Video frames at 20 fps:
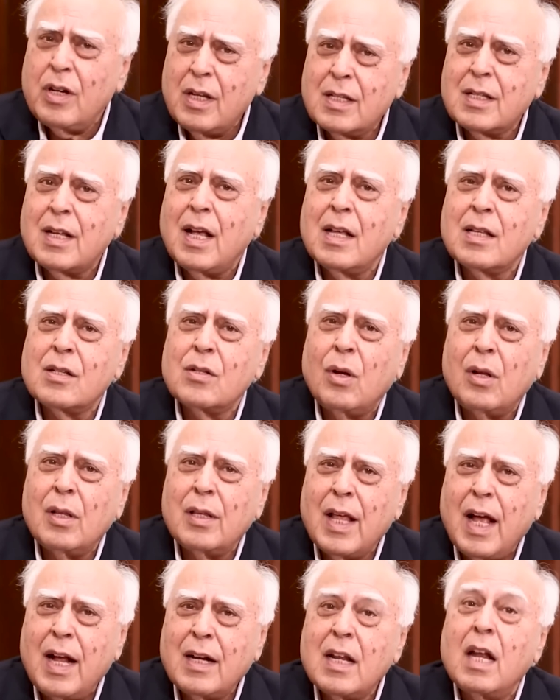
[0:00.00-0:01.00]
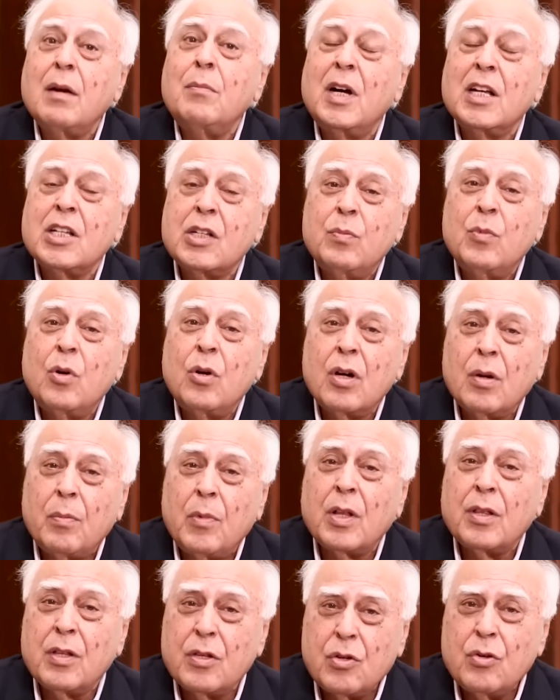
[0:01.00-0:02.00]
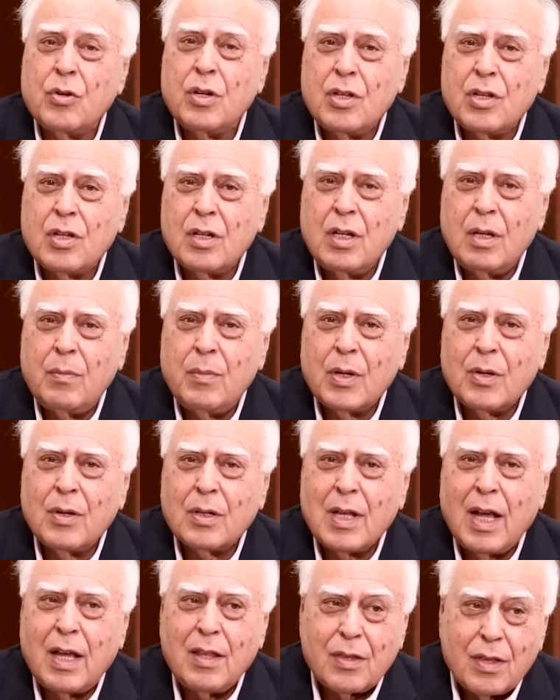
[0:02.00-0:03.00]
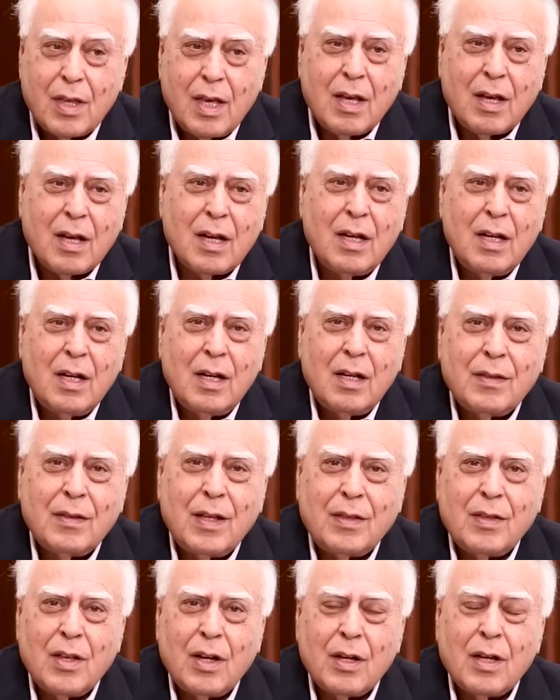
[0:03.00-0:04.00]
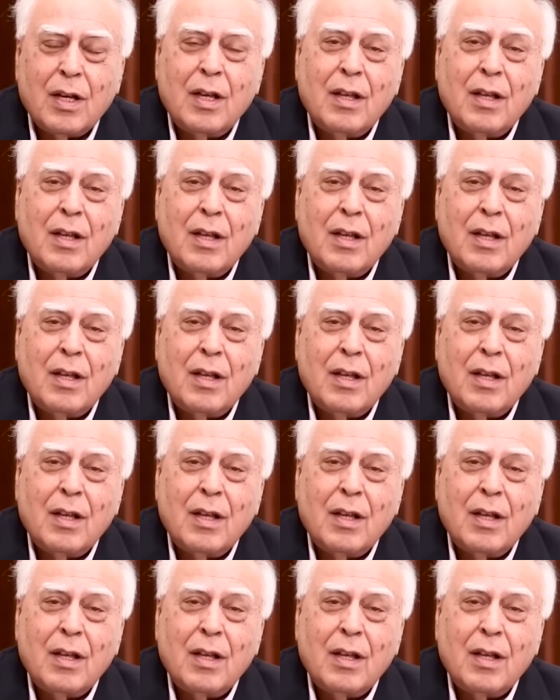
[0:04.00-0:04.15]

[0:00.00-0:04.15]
to discuss all that and much more about the judiciary, because I think that